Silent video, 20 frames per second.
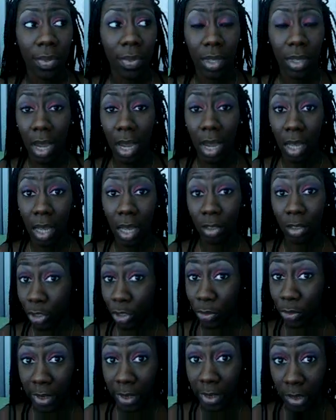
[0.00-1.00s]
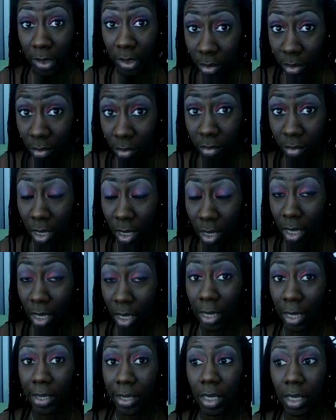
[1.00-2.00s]
the Dollar Tree,
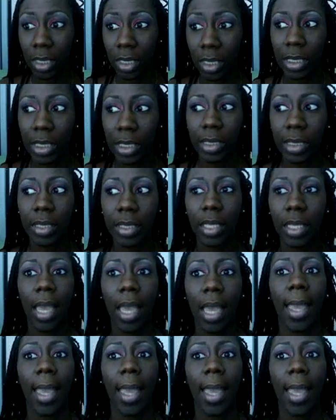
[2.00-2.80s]
LA Colors,